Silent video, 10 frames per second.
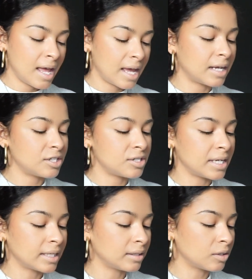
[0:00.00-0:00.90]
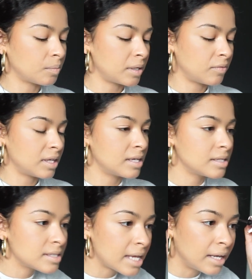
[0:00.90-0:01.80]
and I just take a little bit of
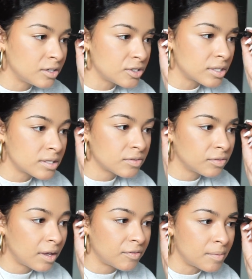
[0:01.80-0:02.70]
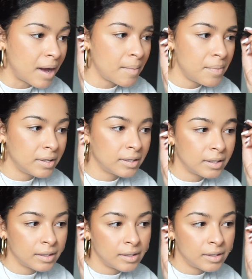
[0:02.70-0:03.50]
this and just fluff them up,